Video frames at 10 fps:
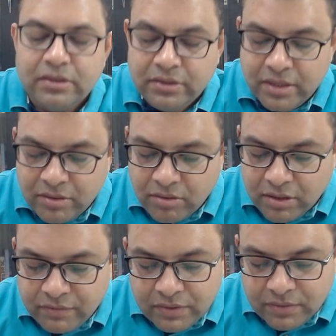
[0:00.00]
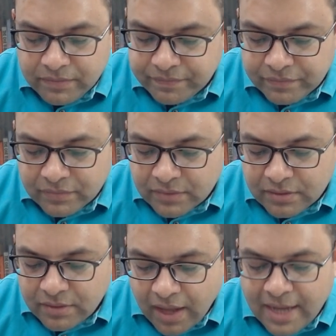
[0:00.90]
they are not even
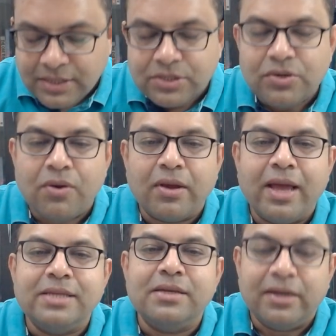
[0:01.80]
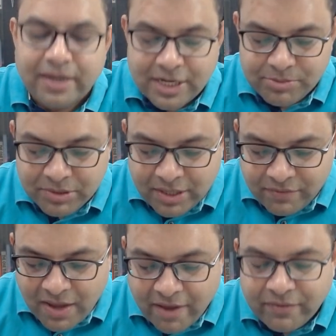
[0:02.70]
as strong as the attachment that
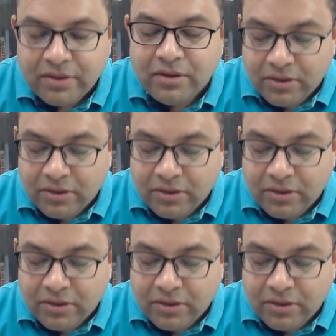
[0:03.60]
we have